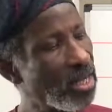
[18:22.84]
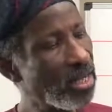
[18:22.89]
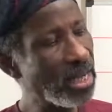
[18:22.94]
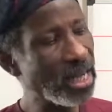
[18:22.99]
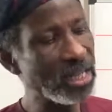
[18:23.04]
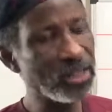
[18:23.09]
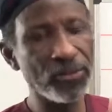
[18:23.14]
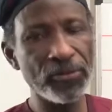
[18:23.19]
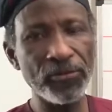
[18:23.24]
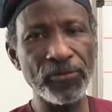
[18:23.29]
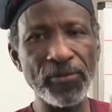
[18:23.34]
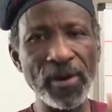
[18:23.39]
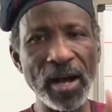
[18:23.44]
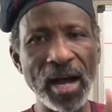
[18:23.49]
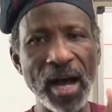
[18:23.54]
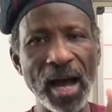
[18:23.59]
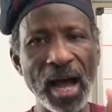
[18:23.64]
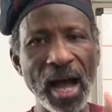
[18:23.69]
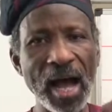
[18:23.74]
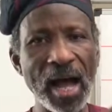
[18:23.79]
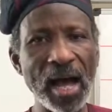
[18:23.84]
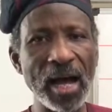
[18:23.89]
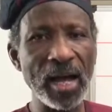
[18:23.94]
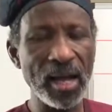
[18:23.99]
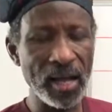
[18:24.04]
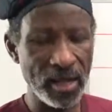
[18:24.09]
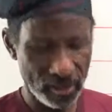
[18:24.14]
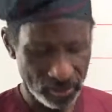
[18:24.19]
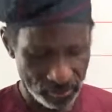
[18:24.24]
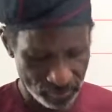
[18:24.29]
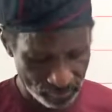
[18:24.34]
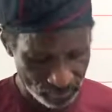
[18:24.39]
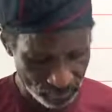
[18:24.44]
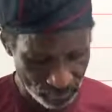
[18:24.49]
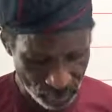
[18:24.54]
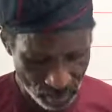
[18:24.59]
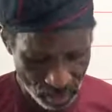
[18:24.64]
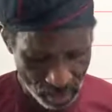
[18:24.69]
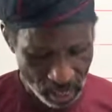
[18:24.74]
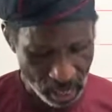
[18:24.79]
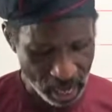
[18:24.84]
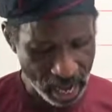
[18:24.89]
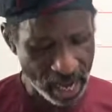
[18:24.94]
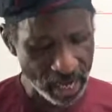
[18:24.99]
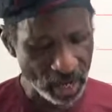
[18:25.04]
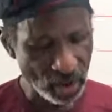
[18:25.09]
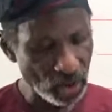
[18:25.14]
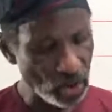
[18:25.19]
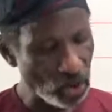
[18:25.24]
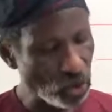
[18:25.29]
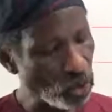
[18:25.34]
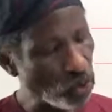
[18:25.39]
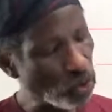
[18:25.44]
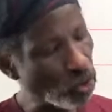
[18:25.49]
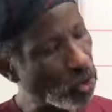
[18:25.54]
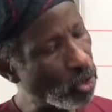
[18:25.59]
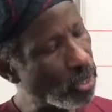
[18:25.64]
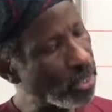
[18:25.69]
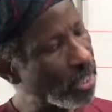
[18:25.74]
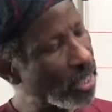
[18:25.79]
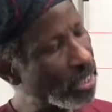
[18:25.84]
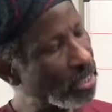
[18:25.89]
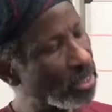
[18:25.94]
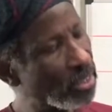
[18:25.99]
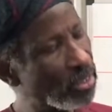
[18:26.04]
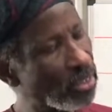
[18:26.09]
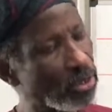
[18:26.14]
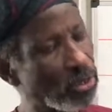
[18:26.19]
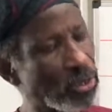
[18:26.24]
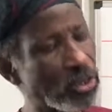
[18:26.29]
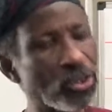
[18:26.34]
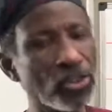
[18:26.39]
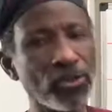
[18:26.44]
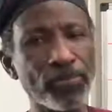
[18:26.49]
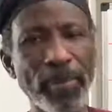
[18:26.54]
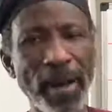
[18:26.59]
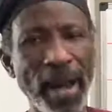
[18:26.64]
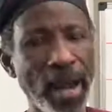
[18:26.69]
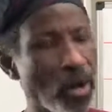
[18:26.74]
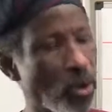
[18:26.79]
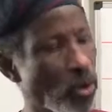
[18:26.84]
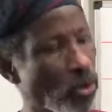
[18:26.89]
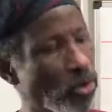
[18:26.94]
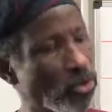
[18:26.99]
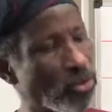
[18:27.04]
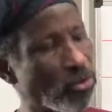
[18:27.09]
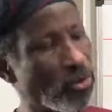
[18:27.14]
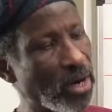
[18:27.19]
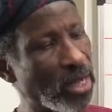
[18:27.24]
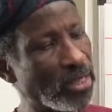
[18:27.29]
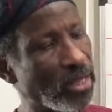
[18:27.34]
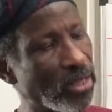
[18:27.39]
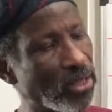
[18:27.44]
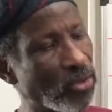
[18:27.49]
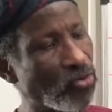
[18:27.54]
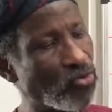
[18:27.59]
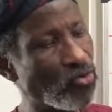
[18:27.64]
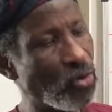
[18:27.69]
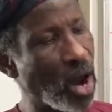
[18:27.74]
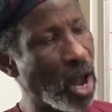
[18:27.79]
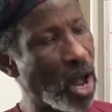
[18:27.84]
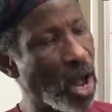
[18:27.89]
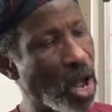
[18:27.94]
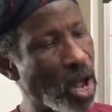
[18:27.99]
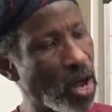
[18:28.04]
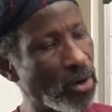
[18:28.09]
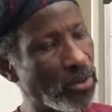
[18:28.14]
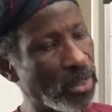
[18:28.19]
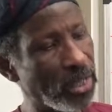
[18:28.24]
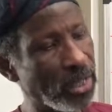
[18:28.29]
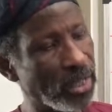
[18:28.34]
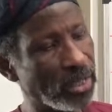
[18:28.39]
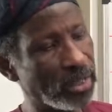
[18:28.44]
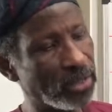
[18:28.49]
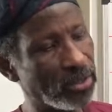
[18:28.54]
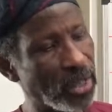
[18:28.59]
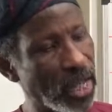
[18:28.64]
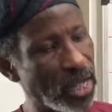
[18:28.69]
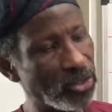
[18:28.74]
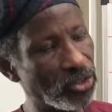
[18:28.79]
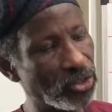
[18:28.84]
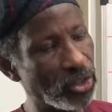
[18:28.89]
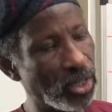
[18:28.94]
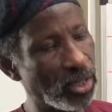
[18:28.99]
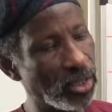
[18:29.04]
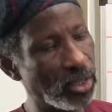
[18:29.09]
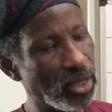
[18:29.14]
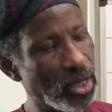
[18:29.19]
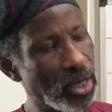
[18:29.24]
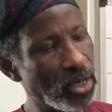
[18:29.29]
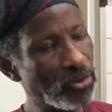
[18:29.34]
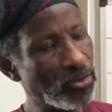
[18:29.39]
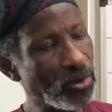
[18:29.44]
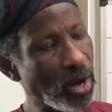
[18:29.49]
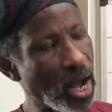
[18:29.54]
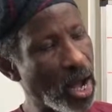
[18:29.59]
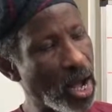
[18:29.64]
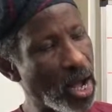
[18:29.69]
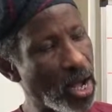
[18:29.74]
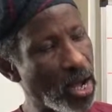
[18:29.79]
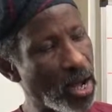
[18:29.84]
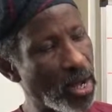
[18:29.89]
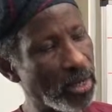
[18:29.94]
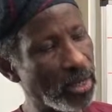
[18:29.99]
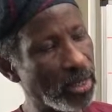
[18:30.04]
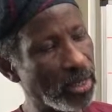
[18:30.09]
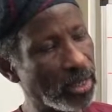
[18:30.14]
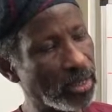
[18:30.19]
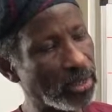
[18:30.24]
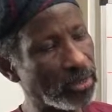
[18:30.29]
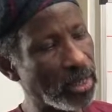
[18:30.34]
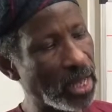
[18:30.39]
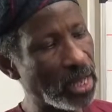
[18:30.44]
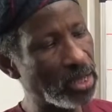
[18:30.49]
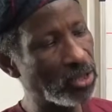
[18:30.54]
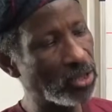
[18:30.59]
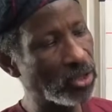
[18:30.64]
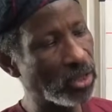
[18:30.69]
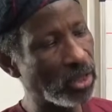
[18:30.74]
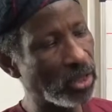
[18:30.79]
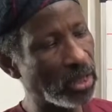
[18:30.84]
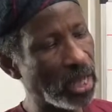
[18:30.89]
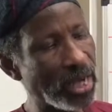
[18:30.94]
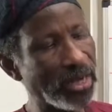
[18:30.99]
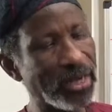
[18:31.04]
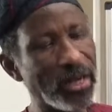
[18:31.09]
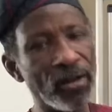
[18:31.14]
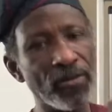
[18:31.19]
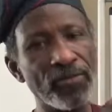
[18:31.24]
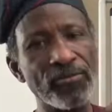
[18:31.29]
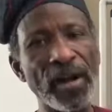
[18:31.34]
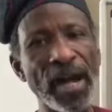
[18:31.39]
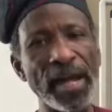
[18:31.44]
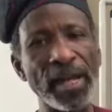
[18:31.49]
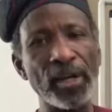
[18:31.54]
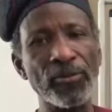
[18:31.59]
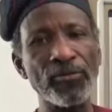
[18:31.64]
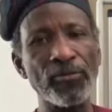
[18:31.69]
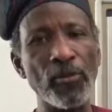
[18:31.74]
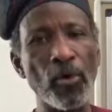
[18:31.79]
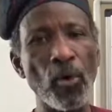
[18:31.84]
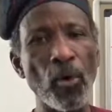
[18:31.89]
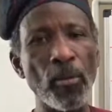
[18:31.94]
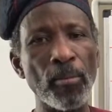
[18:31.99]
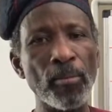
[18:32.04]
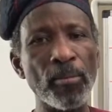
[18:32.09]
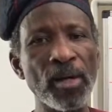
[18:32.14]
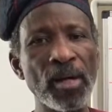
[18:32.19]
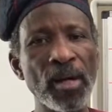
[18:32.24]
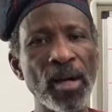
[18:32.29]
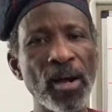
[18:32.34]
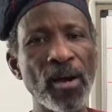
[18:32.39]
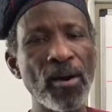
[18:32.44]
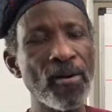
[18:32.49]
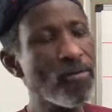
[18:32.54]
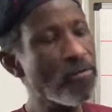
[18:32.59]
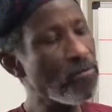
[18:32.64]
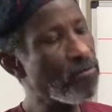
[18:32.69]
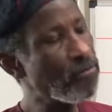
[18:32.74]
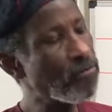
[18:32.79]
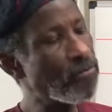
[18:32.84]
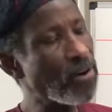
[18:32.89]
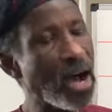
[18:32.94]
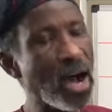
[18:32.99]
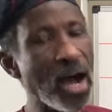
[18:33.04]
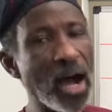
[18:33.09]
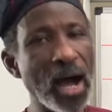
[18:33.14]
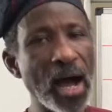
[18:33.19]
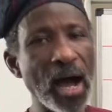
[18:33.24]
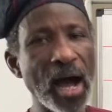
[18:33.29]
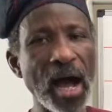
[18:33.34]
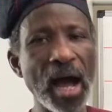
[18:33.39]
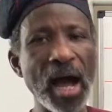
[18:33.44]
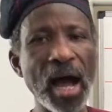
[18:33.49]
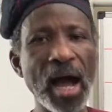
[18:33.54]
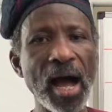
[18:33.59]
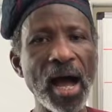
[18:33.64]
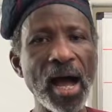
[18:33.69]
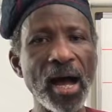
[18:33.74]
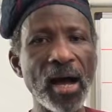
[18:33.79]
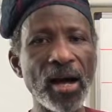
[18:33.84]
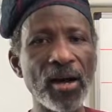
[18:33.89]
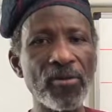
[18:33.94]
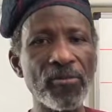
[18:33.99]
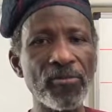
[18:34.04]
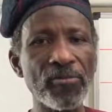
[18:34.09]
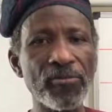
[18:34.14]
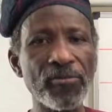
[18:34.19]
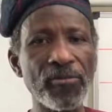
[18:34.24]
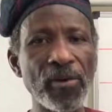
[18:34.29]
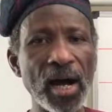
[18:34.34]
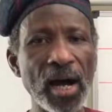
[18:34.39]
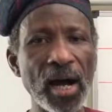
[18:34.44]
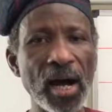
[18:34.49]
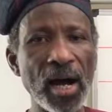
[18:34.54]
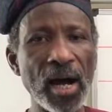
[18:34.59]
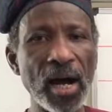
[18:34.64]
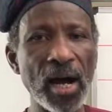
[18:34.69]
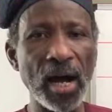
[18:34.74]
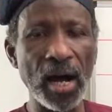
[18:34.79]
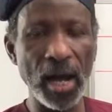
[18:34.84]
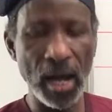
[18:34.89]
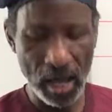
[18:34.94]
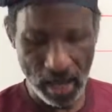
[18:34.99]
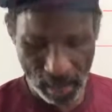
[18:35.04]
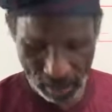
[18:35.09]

that's fa. And you join it, it's a spiral. Just write it round, extension, and then final form. Fa, fa.